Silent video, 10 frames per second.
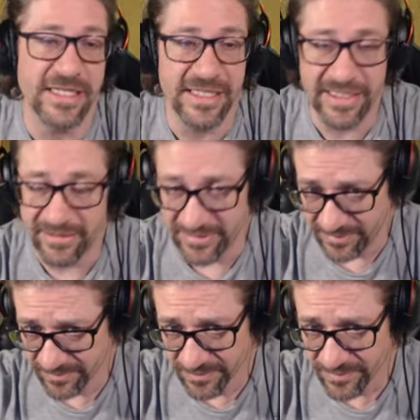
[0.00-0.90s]
get in here and
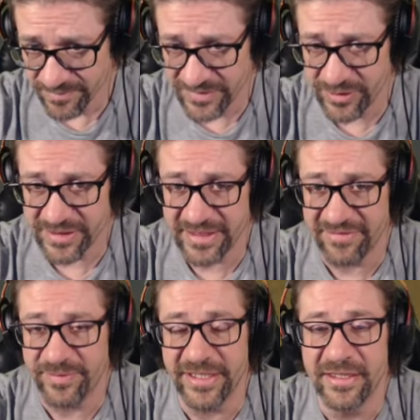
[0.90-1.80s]
do the
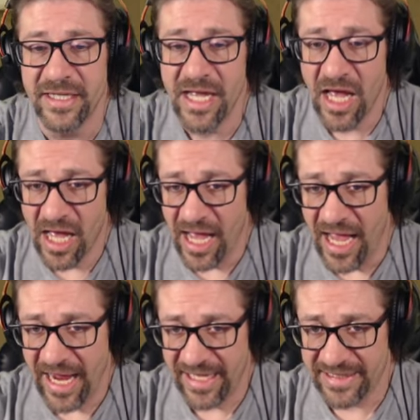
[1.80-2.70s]
stuff, but
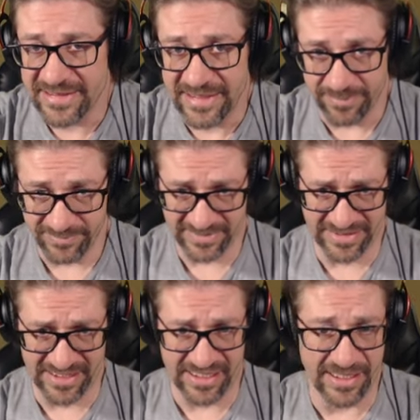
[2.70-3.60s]
at the same
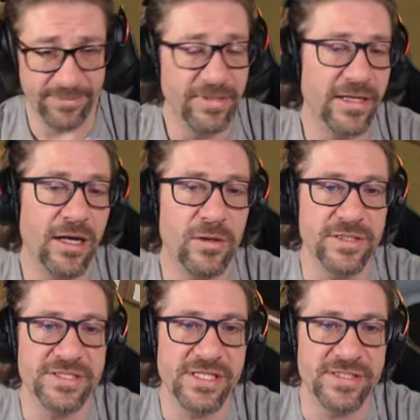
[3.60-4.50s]
time, oh,
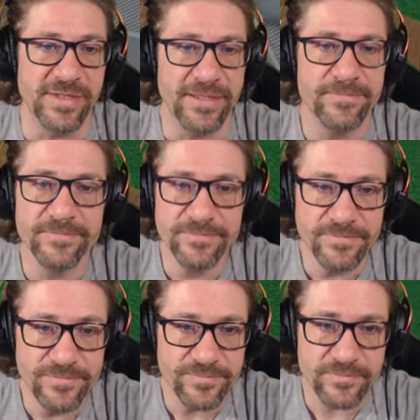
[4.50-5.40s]
excuse me,
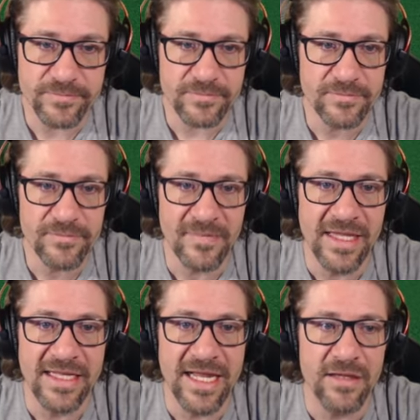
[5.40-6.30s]

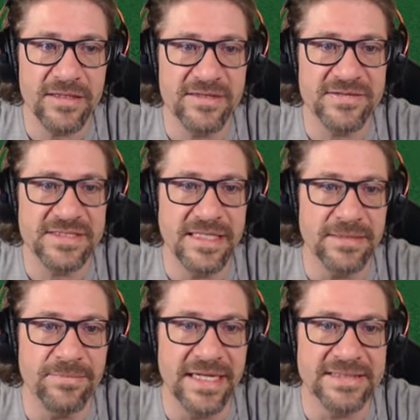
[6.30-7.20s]
it now leaves
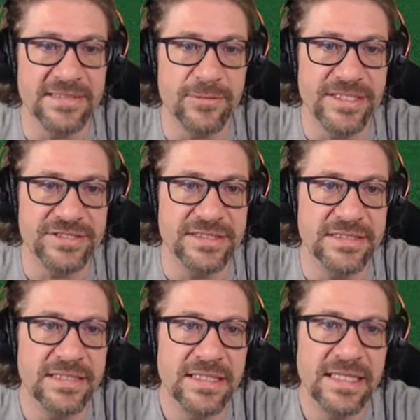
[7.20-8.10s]
and begs the question,
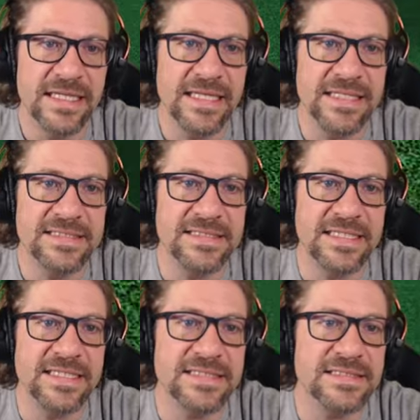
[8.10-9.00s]
is
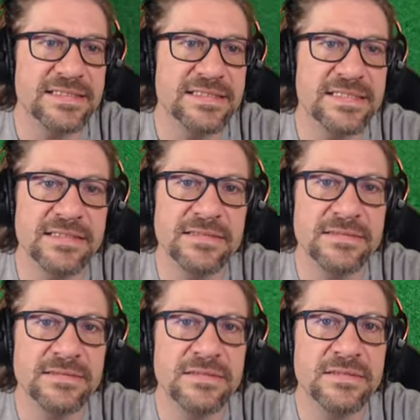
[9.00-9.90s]
it
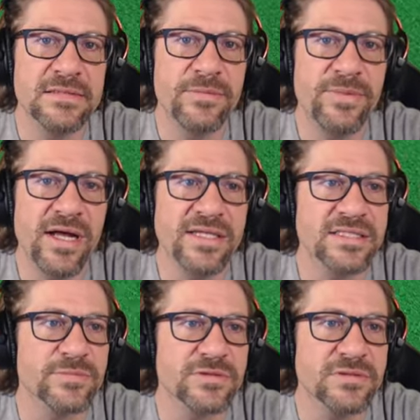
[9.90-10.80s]
still
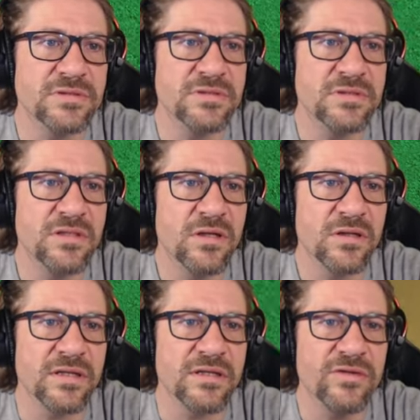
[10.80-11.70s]
possible?
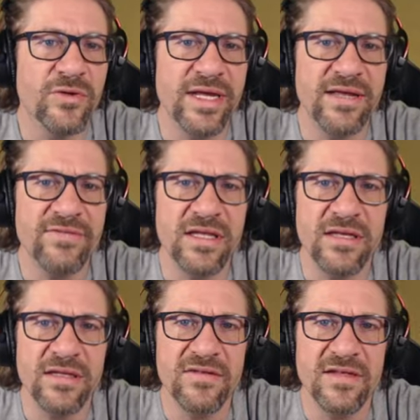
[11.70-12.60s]
Hold on, do I have
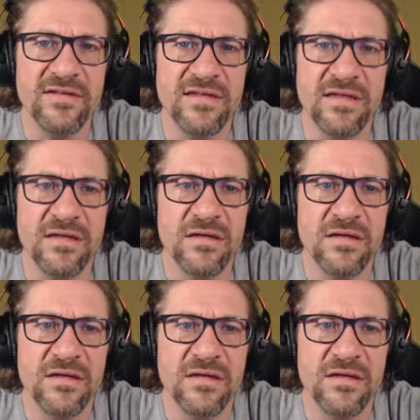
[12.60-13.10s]
any TNT?